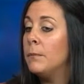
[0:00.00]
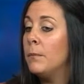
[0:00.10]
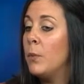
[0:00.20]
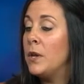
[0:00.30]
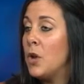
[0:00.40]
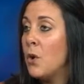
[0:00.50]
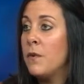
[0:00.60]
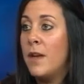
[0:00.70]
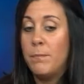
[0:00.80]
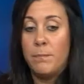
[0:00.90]
We know
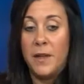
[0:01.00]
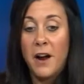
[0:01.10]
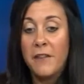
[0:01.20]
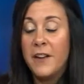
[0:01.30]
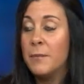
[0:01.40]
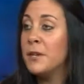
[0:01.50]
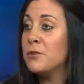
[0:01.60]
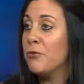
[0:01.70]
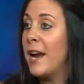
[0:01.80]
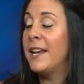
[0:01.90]
that there are
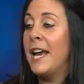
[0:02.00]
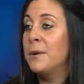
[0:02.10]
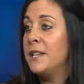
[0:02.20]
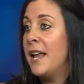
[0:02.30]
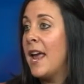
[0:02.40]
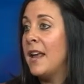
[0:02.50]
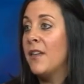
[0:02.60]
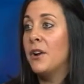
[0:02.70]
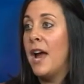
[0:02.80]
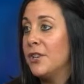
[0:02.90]
families right now today
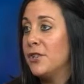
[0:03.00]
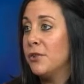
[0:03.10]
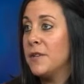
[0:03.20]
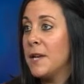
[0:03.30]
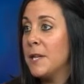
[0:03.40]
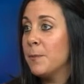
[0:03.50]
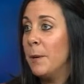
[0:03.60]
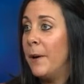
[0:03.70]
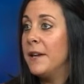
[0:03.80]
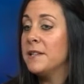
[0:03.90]
that are Children's
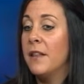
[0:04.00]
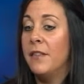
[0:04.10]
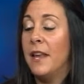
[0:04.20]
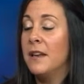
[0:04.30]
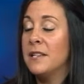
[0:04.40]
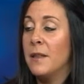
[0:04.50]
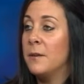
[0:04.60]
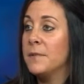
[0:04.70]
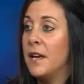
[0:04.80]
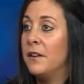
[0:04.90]
Hospital Boston thinking to
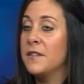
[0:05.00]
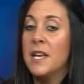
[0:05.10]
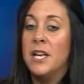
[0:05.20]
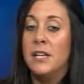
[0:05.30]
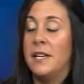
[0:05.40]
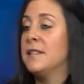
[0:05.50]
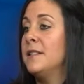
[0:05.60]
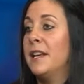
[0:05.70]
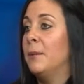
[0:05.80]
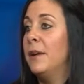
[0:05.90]
themselves,
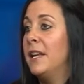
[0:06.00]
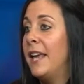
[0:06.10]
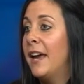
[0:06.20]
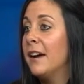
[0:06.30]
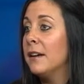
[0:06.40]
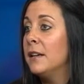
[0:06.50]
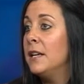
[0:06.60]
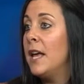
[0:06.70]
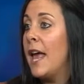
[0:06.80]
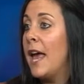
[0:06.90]
doesn't anybody care?
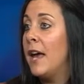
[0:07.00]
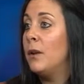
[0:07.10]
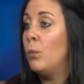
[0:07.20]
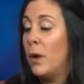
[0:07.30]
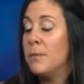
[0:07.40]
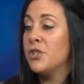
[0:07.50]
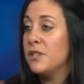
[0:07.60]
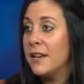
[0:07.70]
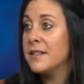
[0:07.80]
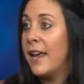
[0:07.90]
And One
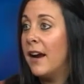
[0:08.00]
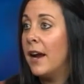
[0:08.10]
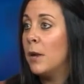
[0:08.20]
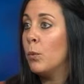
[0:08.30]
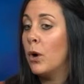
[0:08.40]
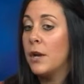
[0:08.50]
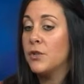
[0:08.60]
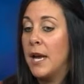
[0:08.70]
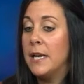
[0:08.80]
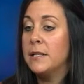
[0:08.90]
Mission does care, and we're
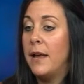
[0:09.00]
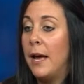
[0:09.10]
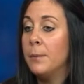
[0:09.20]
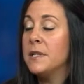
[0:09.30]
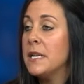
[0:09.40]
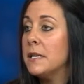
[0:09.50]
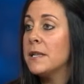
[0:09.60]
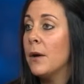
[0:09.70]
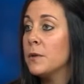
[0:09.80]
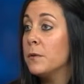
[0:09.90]
trying to help to ease
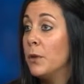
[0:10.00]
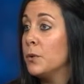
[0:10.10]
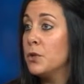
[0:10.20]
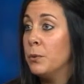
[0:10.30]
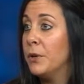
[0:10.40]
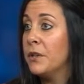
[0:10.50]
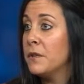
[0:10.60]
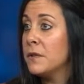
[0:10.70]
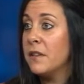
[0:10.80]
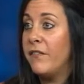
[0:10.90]
those two
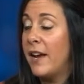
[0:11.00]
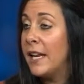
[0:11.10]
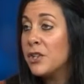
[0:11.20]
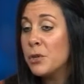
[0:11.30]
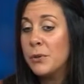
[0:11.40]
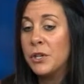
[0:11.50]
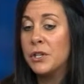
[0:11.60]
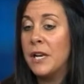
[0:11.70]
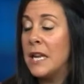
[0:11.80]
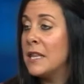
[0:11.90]
burdens, the financial
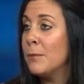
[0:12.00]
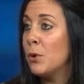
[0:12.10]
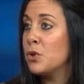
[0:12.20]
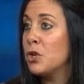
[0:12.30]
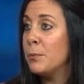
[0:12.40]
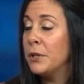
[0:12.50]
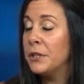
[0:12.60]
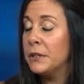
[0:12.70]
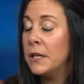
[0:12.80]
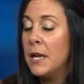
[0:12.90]
burden and the emotional
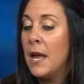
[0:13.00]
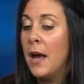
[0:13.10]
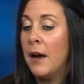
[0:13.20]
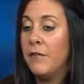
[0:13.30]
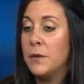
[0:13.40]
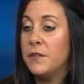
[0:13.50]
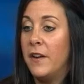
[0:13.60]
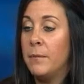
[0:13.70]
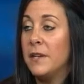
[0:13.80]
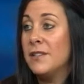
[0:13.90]
burden of those
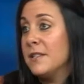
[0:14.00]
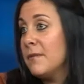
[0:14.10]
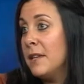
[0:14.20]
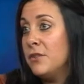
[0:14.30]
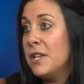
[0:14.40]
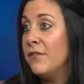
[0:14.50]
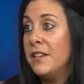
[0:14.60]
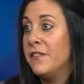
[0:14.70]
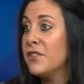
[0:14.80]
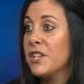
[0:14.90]
families, even
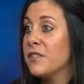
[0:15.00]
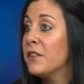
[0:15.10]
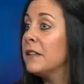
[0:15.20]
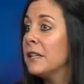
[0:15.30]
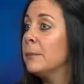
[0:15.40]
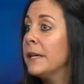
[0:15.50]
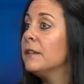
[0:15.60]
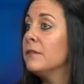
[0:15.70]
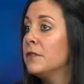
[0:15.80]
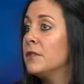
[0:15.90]
if it's just for a little bit
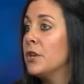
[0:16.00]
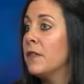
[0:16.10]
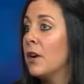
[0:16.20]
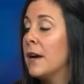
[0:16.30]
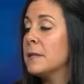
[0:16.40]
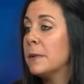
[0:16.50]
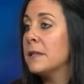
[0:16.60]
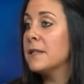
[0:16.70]
during their hospital